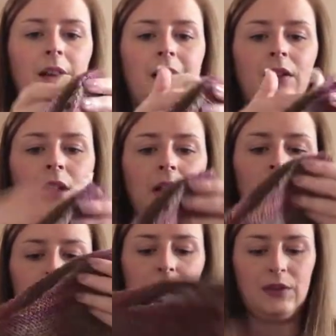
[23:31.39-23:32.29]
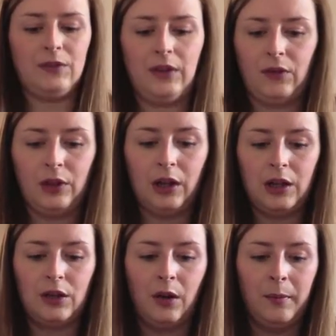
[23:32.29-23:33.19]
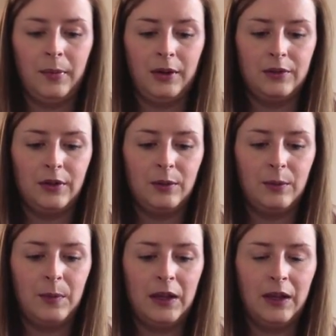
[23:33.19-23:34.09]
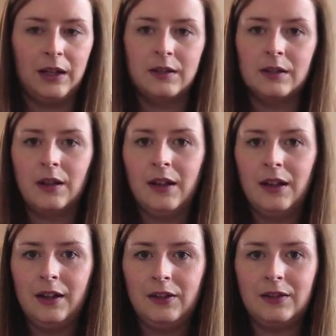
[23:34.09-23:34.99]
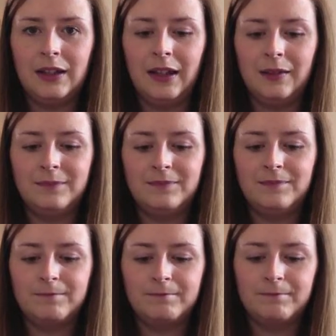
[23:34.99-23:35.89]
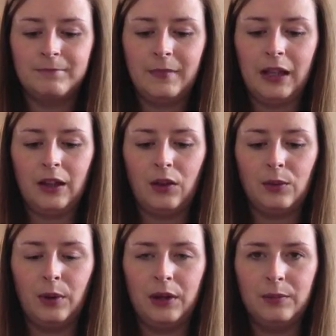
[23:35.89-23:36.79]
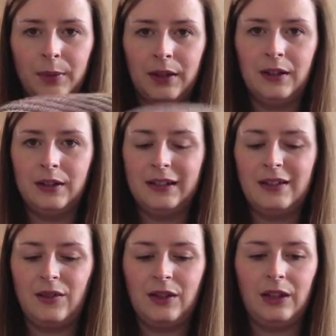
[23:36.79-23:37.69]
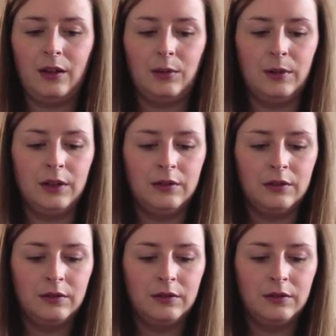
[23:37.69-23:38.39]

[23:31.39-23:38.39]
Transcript: I can think of lots of different colour combos that would be nice to knit another one, but I don't think I will.